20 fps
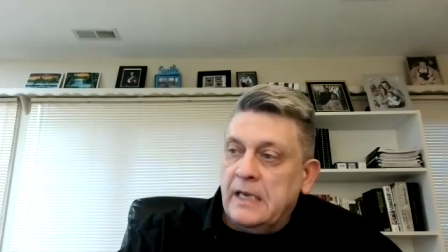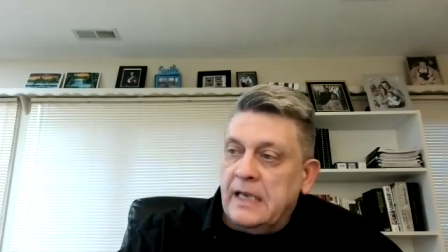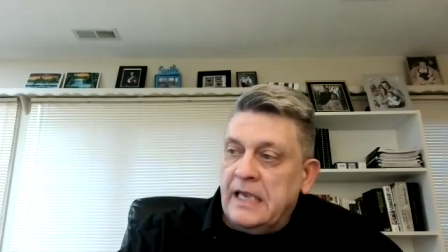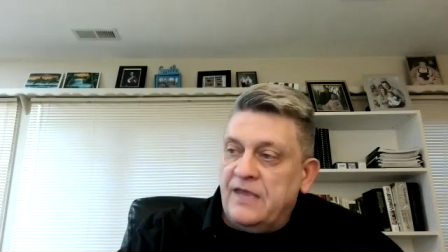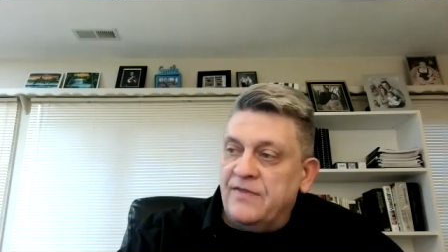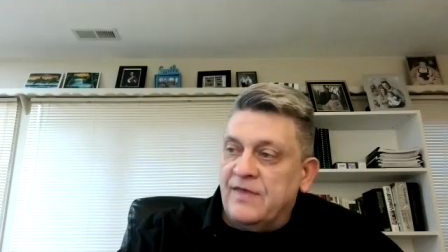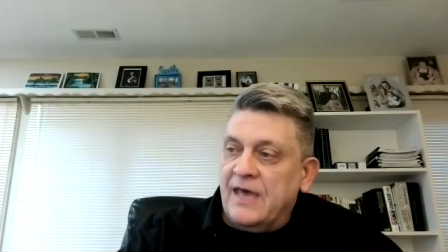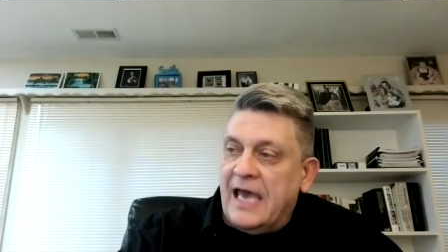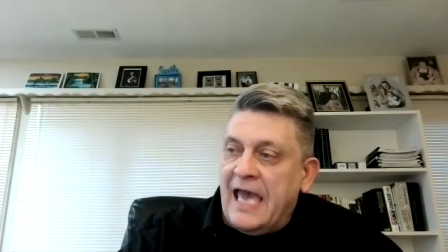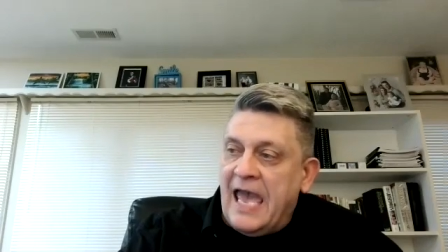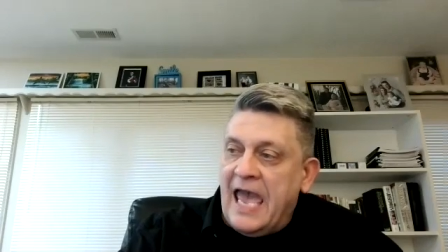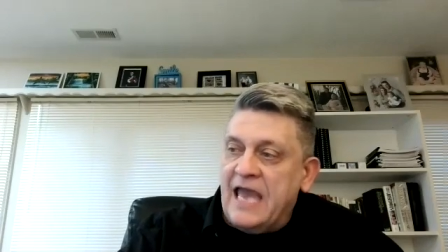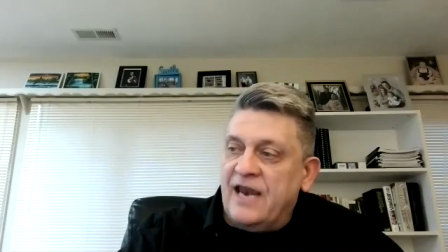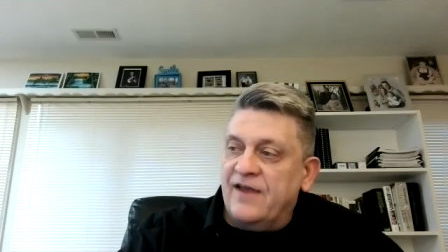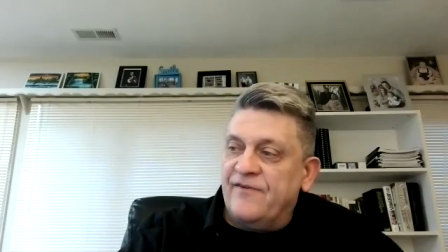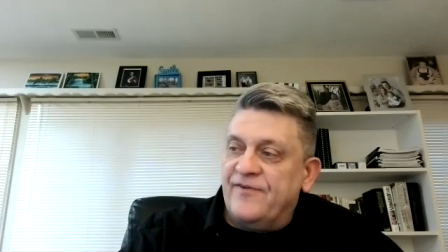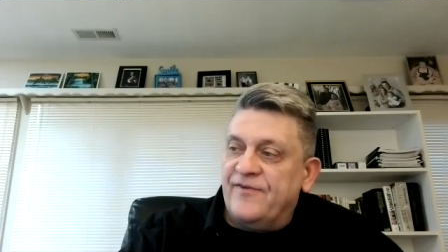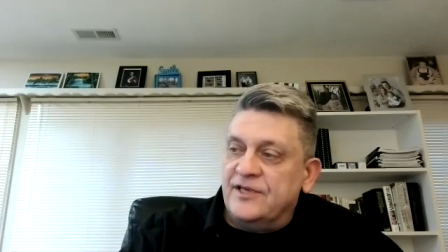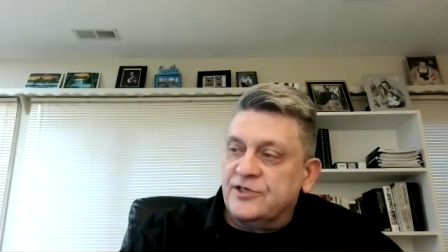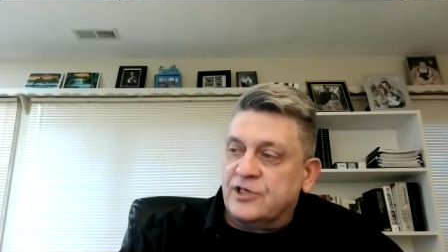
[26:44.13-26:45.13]
He that
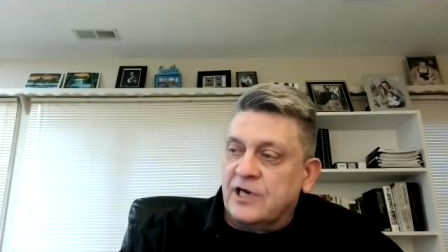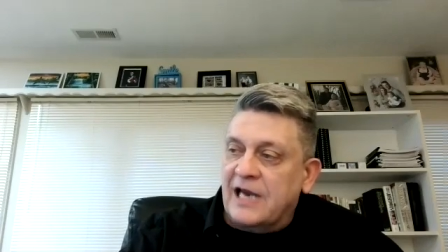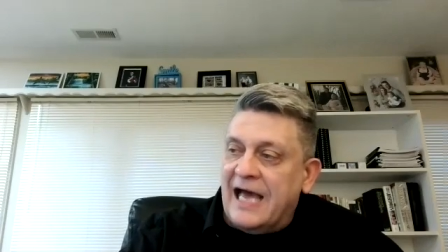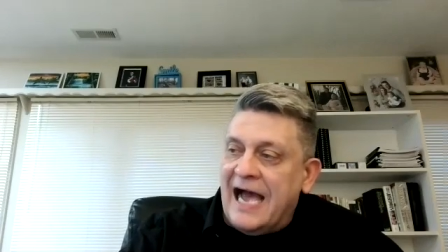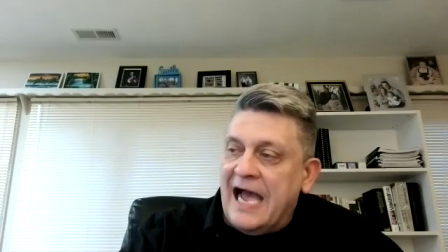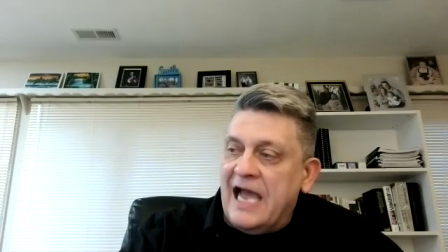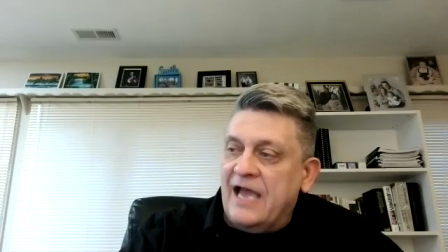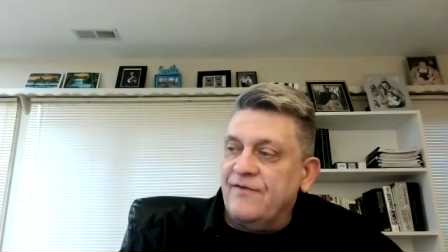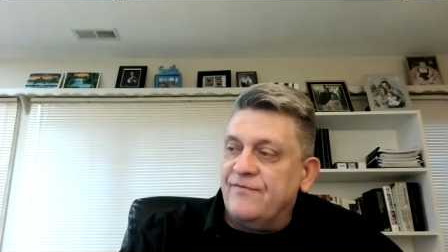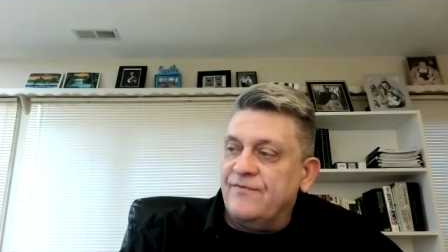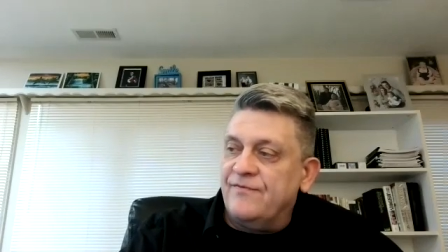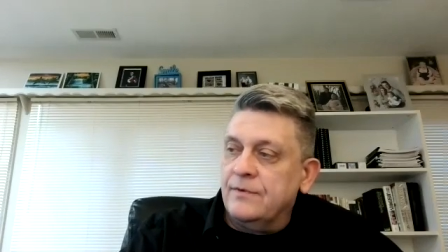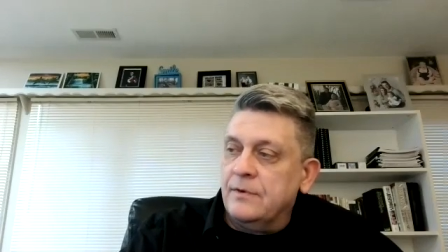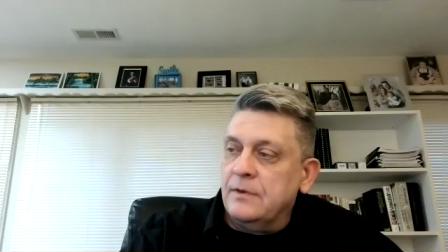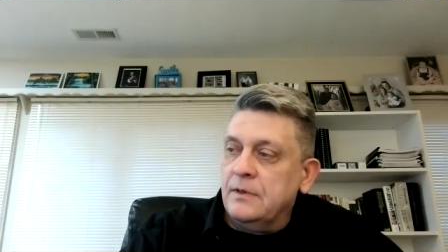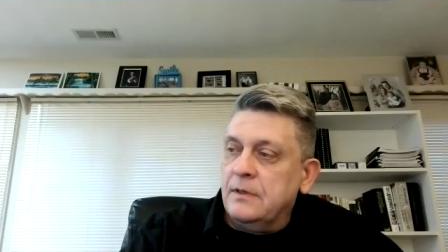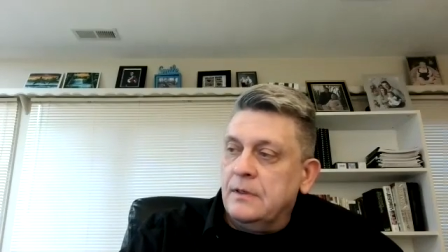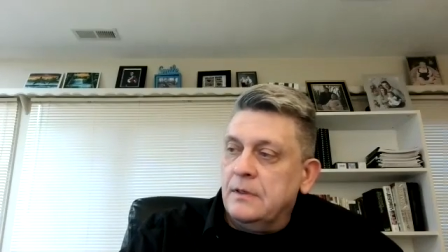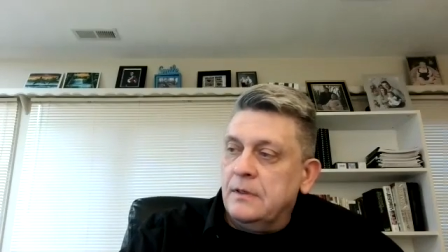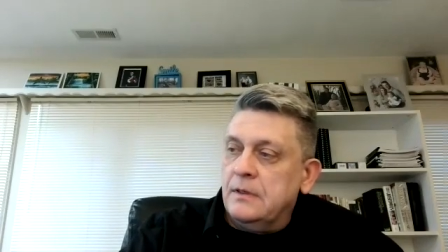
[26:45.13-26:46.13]
hateth his life
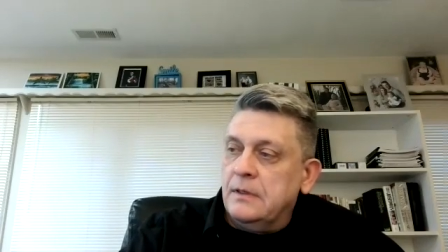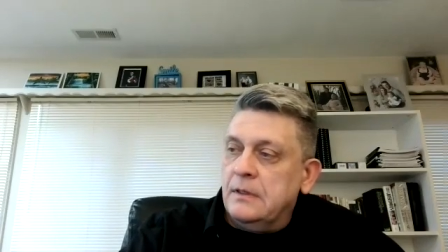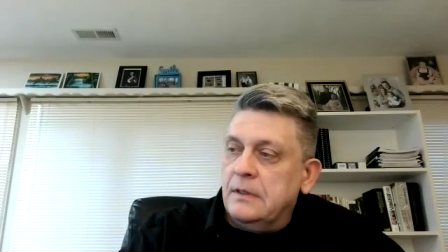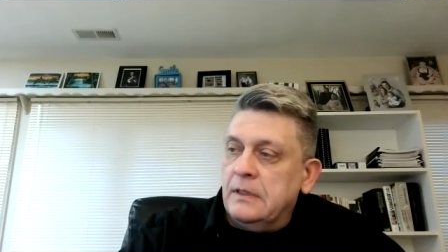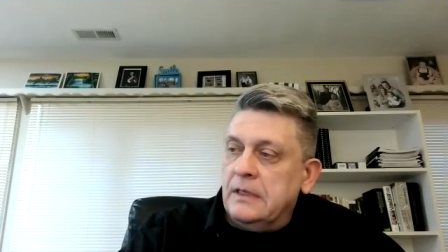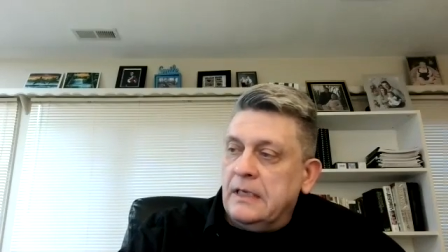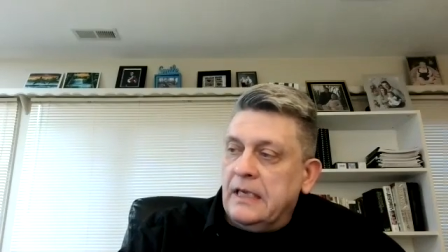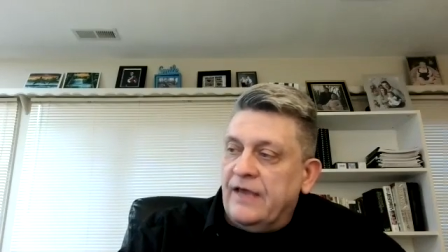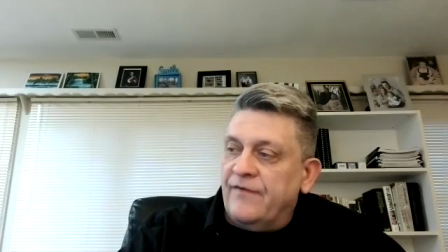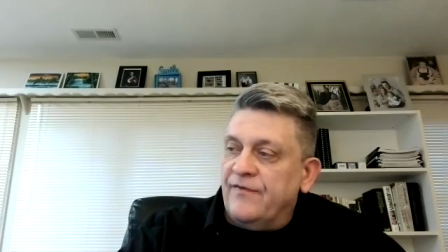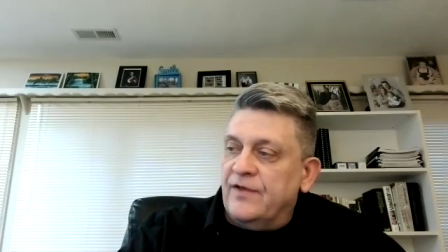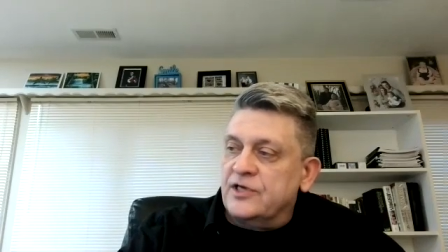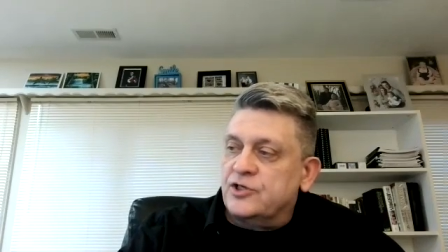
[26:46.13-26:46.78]
in